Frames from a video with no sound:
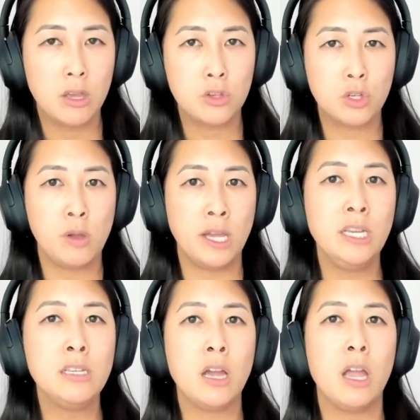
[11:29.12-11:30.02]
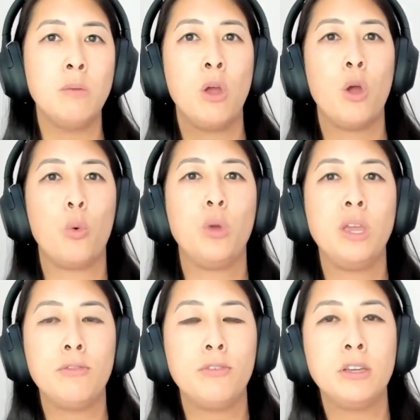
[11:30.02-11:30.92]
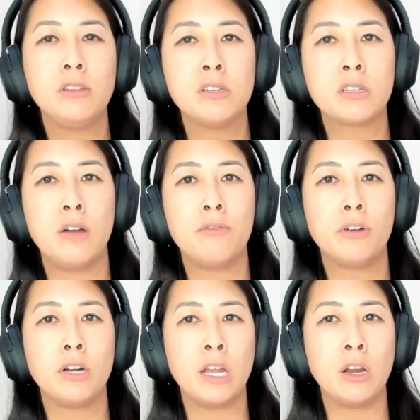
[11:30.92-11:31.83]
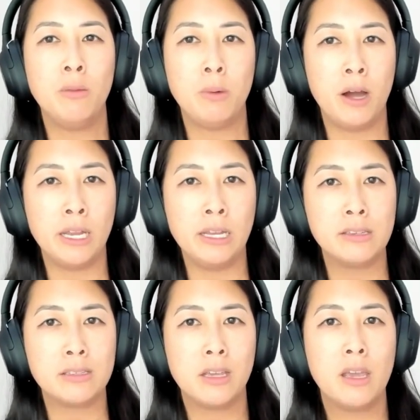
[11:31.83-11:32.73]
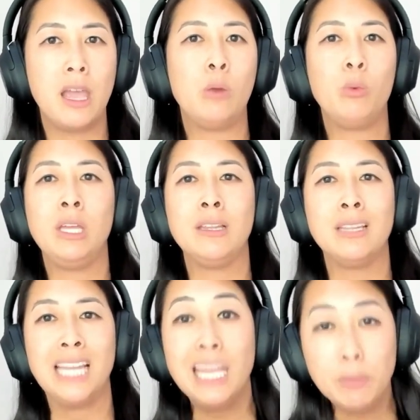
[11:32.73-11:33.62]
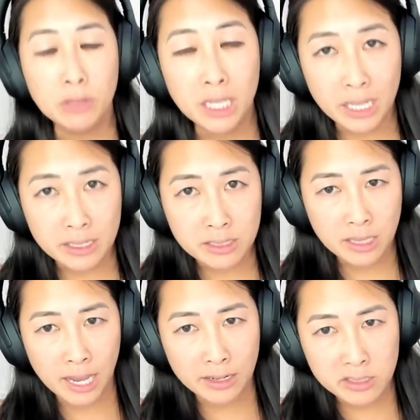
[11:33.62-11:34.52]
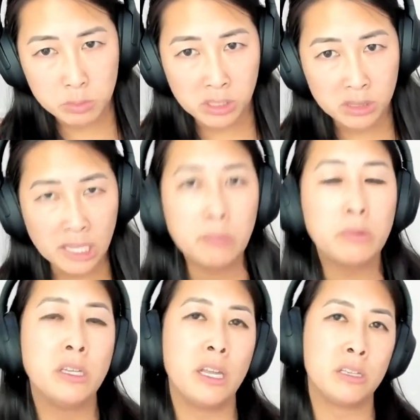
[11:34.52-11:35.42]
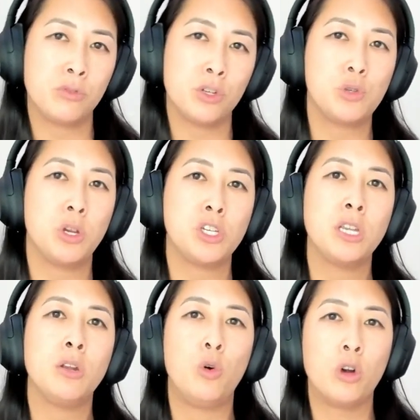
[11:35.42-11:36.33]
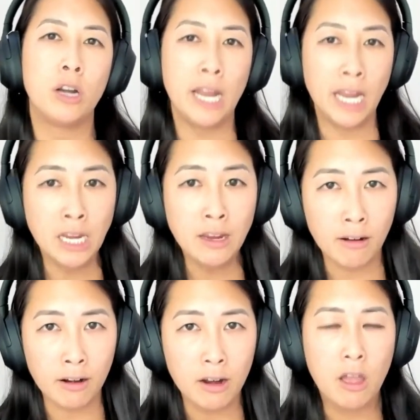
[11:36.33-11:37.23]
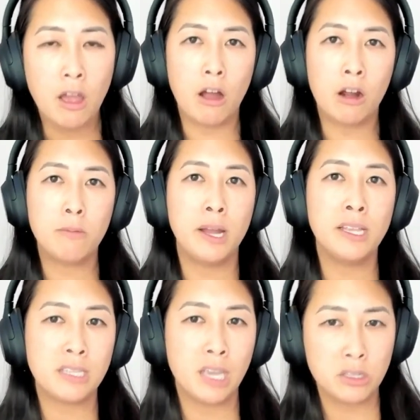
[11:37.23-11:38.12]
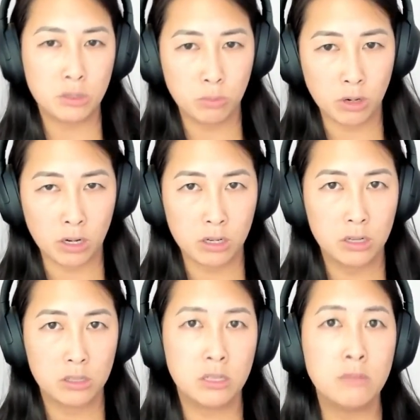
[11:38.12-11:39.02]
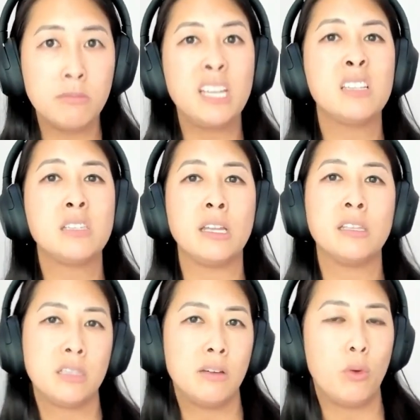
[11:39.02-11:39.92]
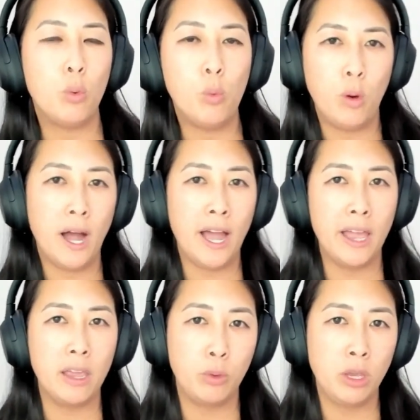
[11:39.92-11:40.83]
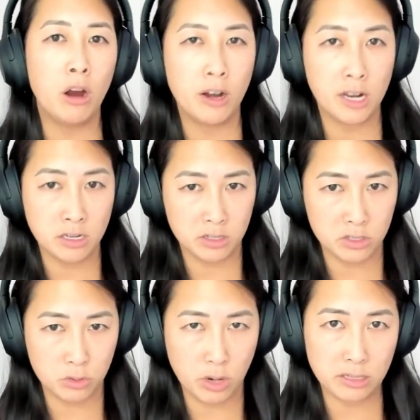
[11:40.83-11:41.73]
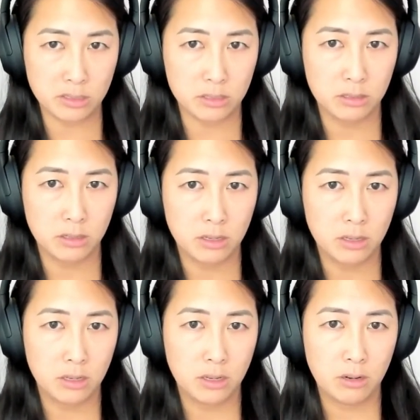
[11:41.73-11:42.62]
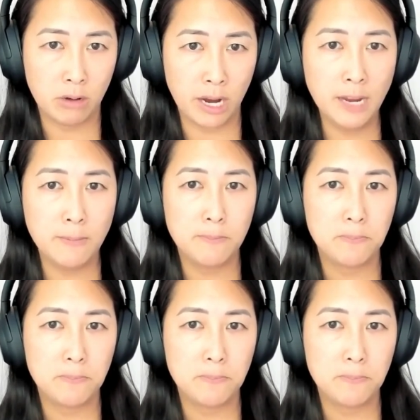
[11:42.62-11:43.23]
So anytime we feel discomfort in our bodies and we label it as sadness, we label it as frustration or anger, our minds get to work to make sense of why we are in distress, right?